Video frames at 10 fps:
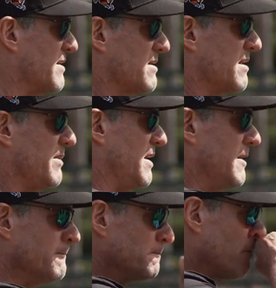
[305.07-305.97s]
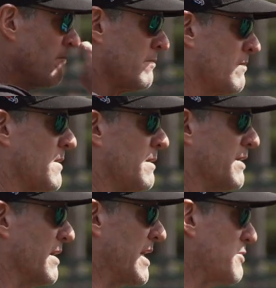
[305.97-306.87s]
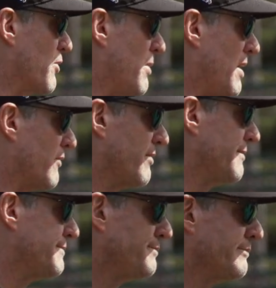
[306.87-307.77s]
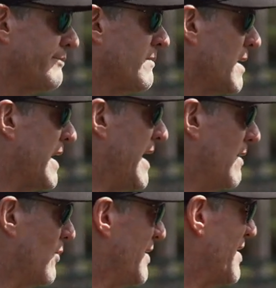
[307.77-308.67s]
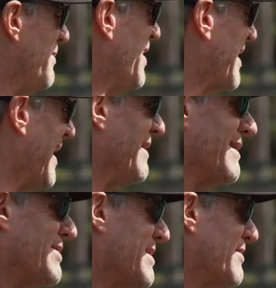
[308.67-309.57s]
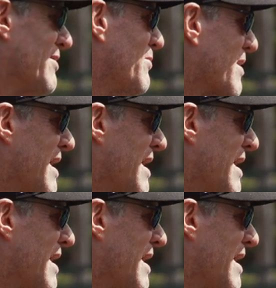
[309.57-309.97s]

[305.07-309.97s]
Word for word: is gonna be, you're gonna catch more balls. And when you communicate, it just gives you a little more